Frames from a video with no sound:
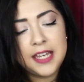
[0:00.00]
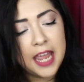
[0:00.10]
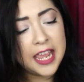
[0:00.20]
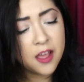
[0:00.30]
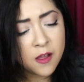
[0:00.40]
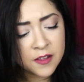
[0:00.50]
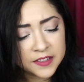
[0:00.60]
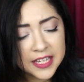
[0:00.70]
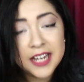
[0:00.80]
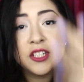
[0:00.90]

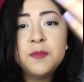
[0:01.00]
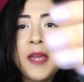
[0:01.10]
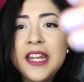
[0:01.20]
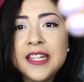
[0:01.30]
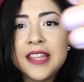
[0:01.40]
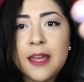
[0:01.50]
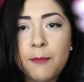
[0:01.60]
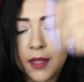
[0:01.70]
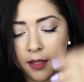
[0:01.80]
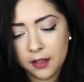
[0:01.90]
nails! I just painted them.